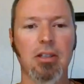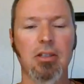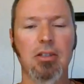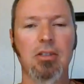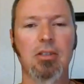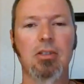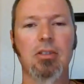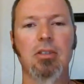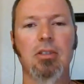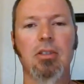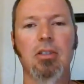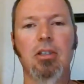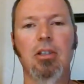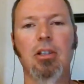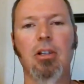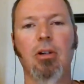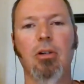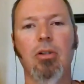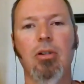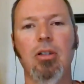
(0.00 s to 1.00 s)
is, you
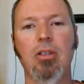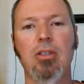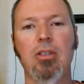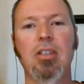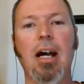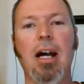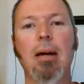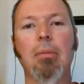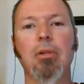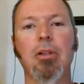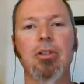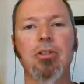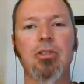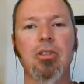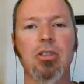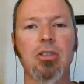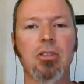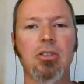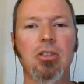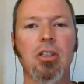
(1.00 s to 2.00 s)
know,
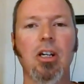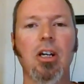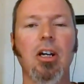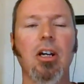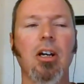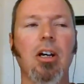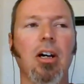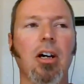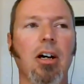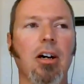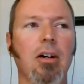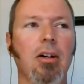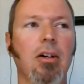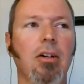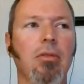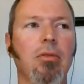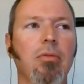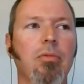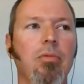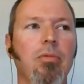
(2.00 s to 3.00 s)
established as
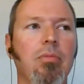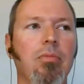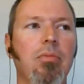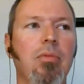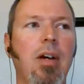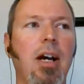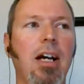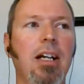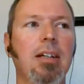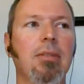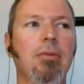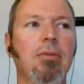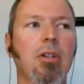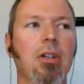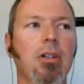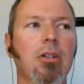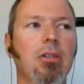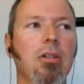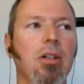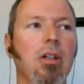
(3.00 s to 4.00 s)
a kind of
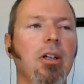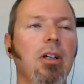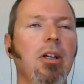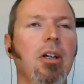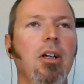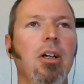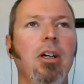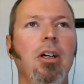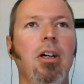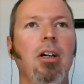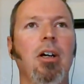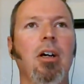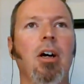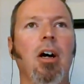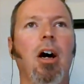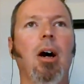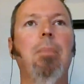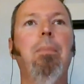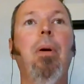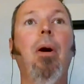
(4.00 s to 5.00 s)
a
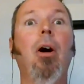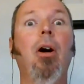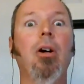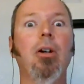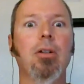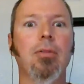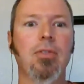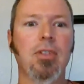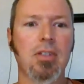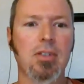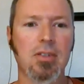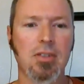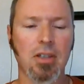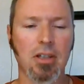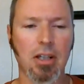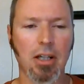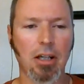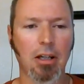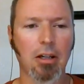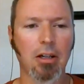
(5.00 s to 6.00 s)
a part of the
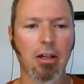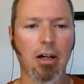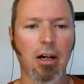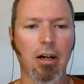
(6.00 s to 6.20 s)
city.